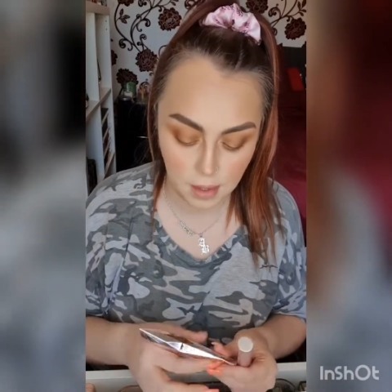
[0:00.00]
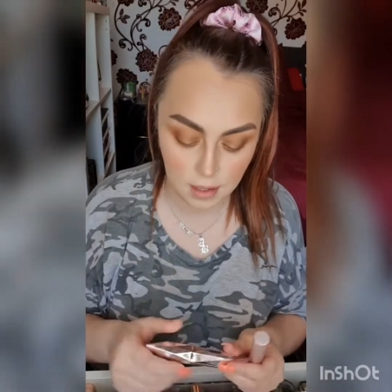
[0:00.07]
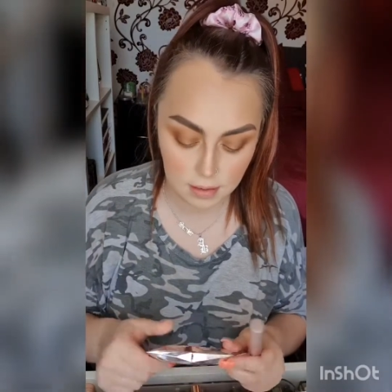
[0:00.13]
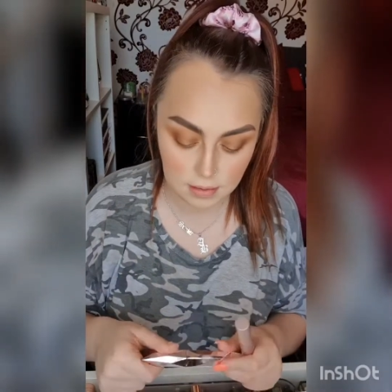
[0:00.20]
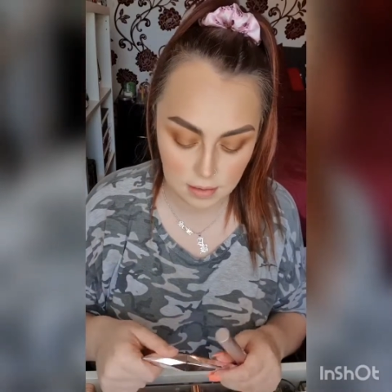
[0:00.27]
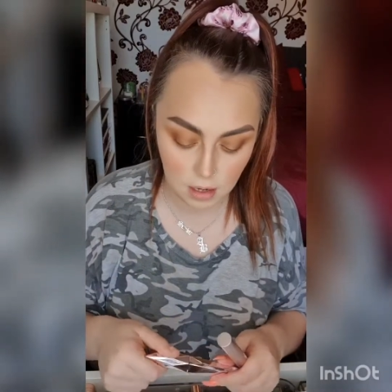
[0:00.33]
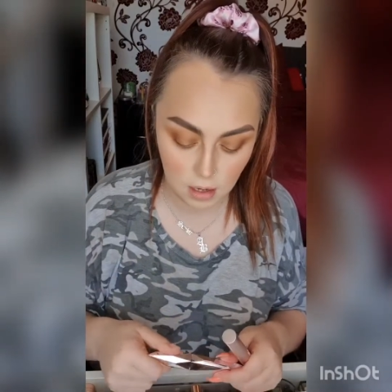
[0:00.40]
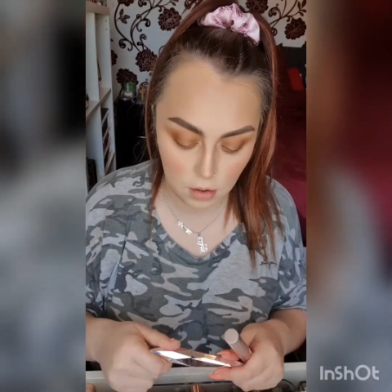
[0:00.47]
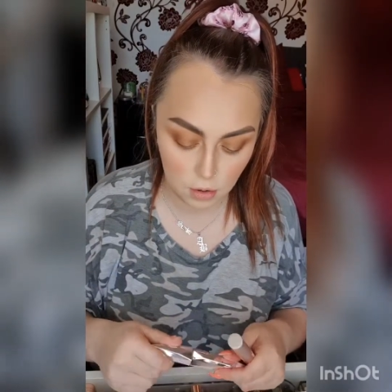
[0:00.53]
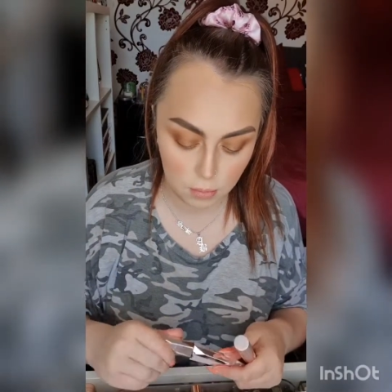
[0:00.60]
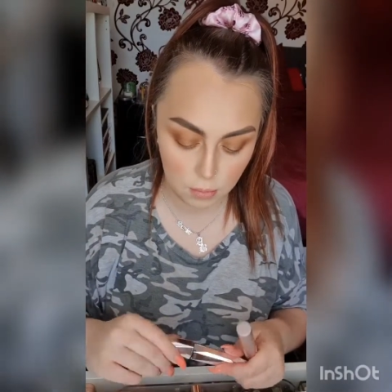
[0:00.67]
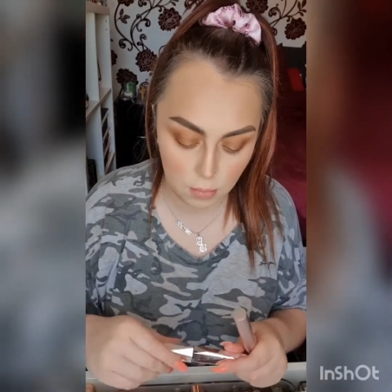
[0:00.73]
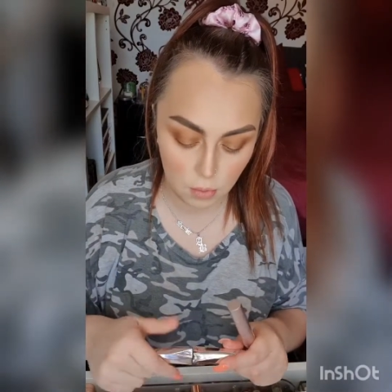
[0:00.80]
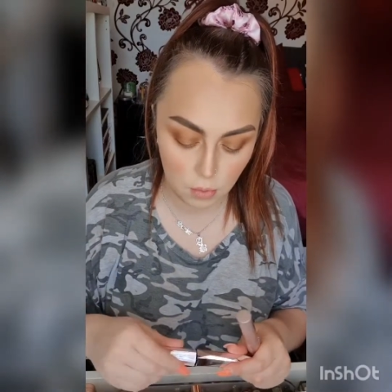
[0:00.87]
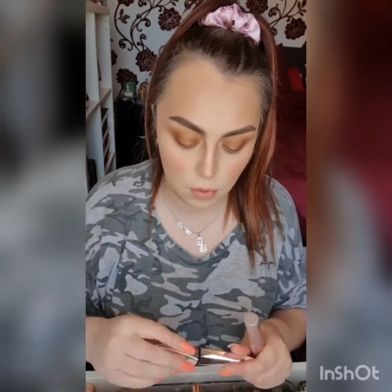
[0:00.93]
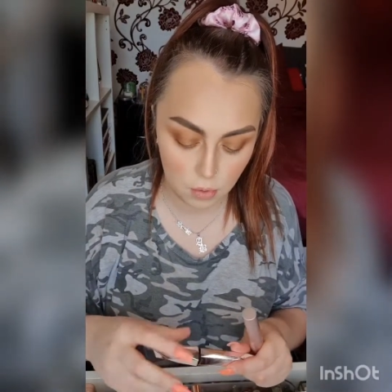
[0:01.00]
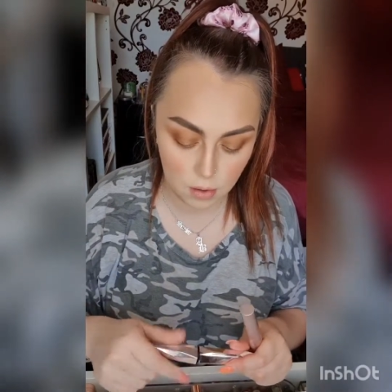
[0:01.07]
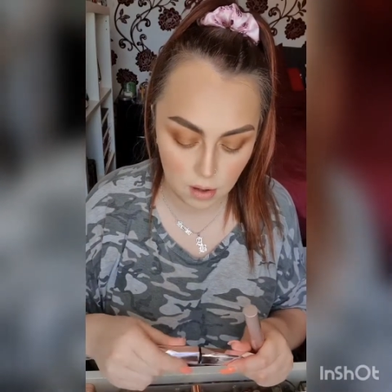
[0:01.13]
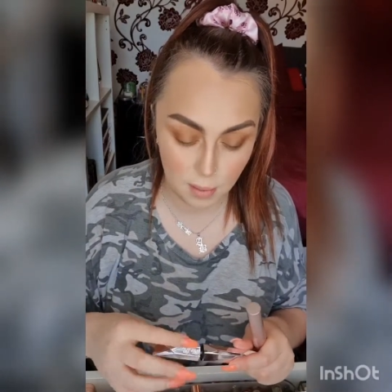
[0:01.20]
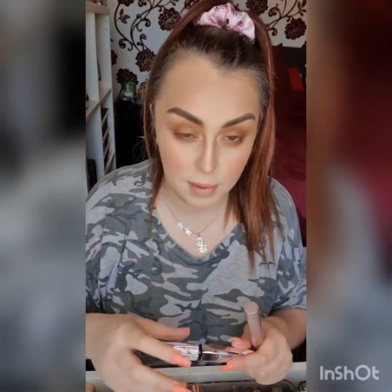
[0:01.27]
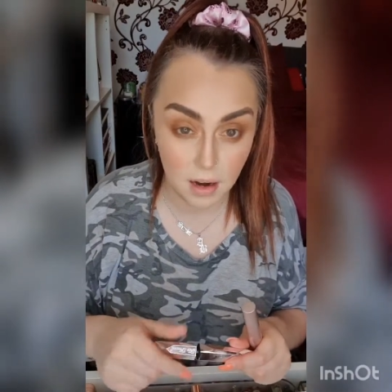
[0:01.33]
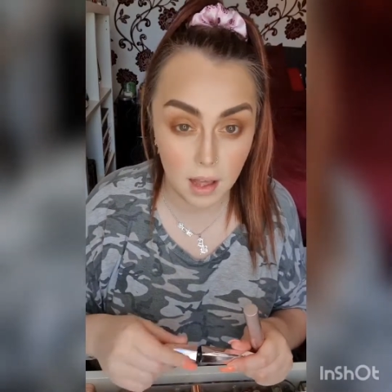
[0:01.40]
It's a lot
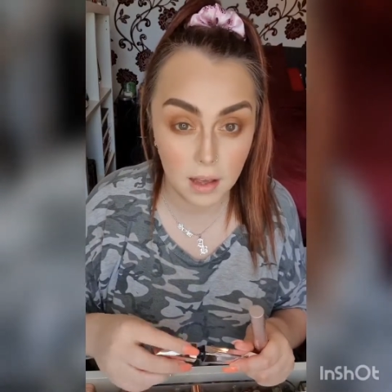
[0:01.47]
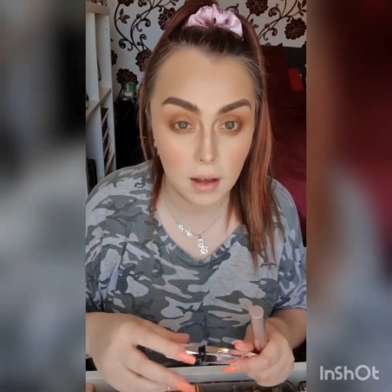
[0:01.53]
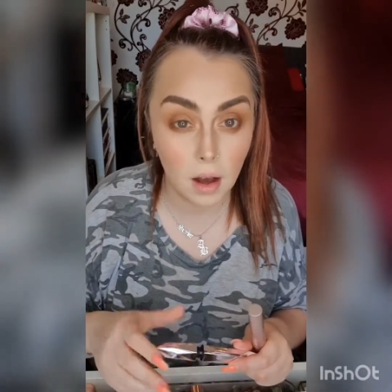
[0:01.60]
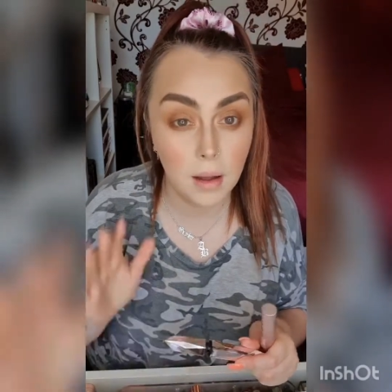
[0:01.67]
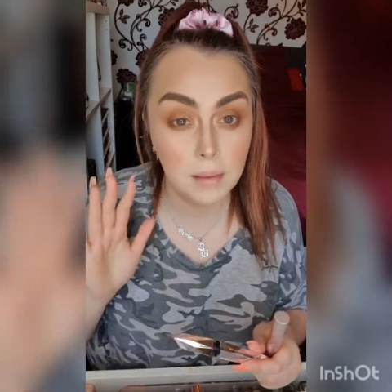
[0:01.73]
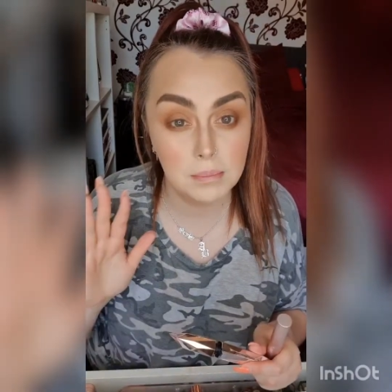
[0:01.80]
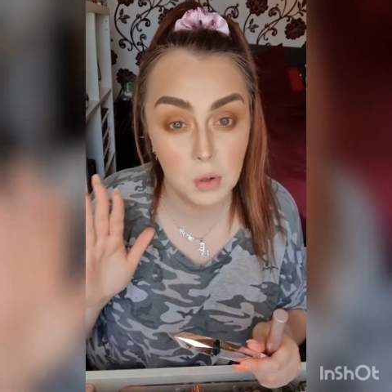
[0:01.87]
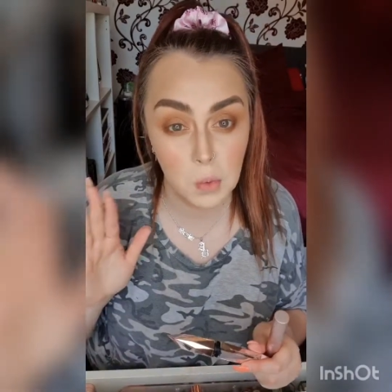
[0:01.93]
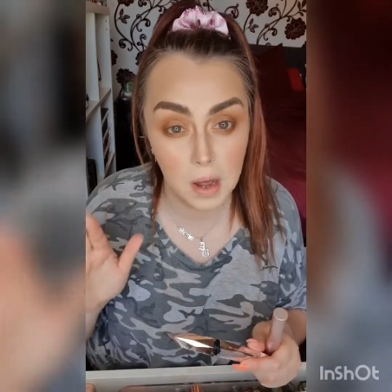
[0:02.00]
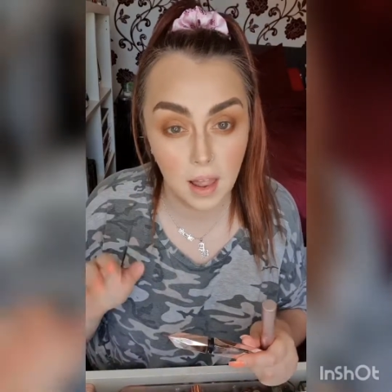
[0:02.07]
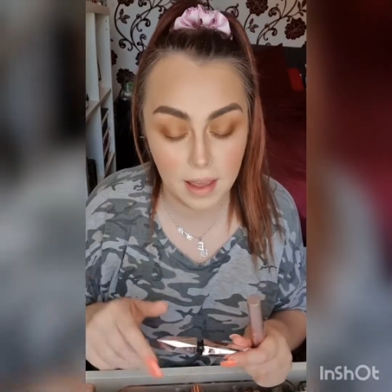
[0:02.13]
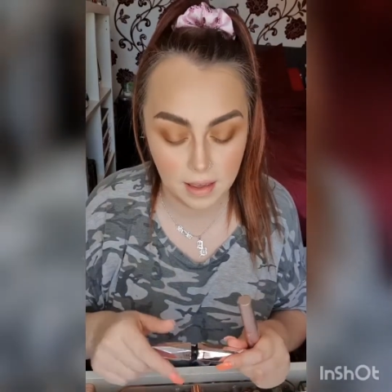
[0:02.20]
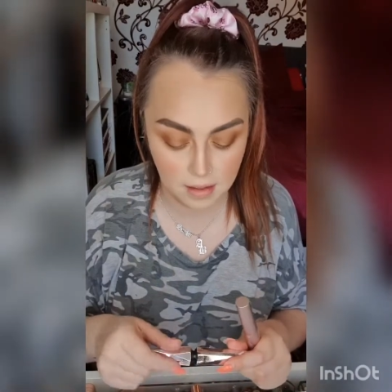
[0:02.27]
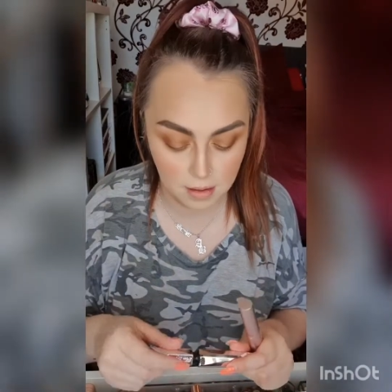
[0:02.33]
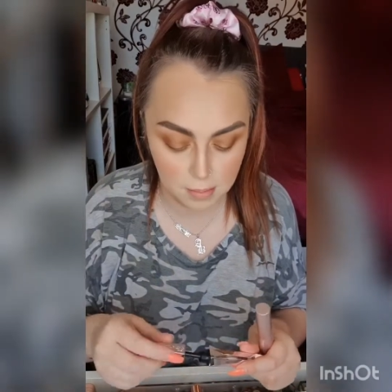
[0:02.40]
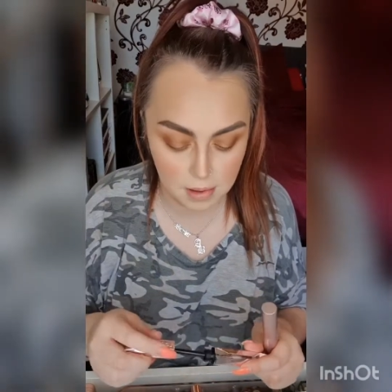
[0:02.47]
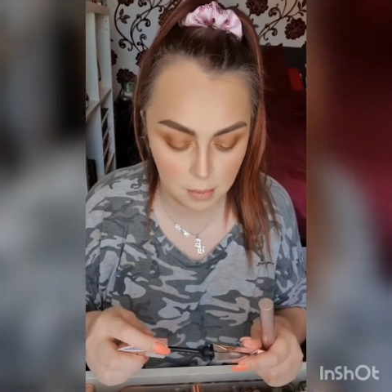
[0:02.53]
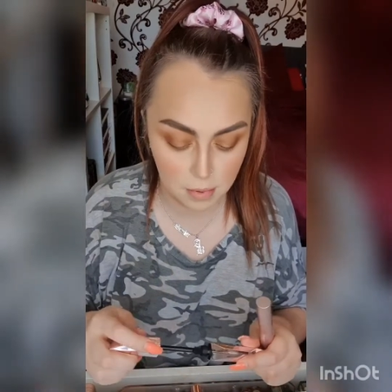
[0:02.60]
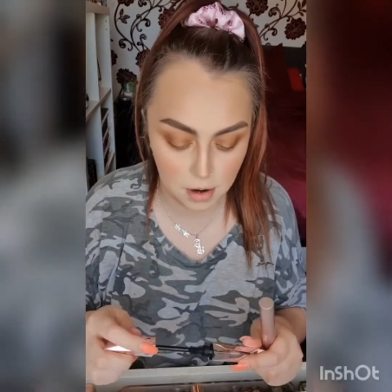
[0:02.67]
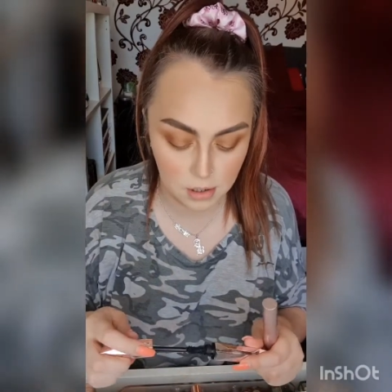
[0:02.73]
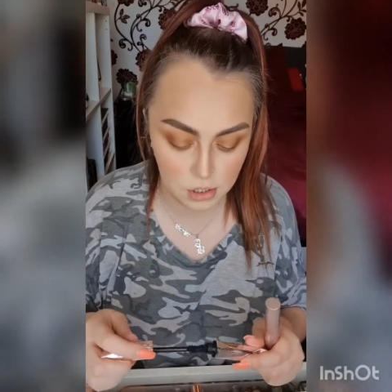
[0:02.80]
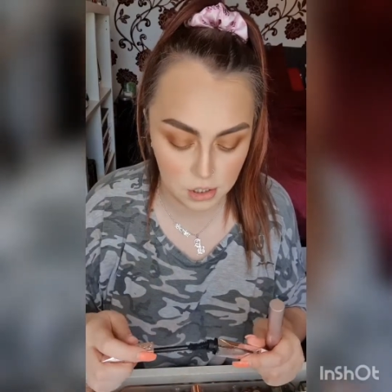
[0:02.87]
more, I mean I quite like a
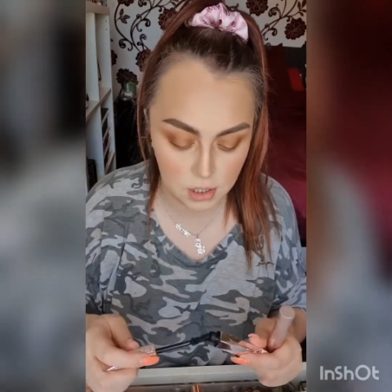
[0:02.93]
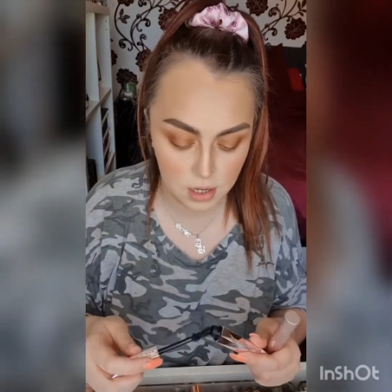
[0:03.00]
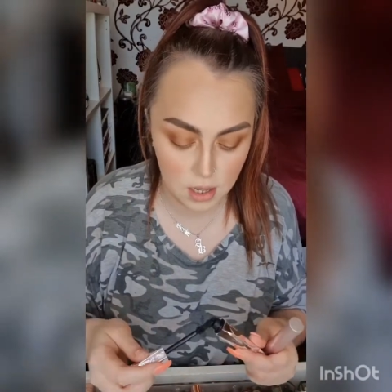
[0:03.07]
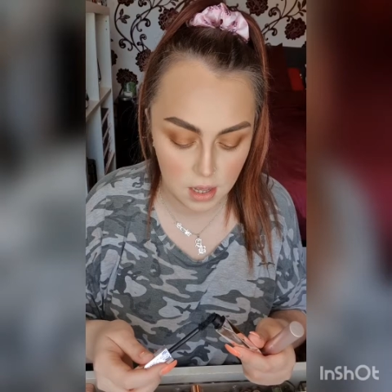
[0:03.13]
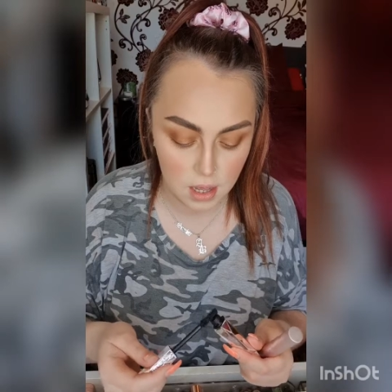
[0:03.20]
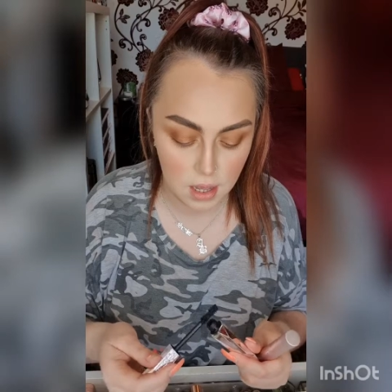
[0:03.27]
big brush,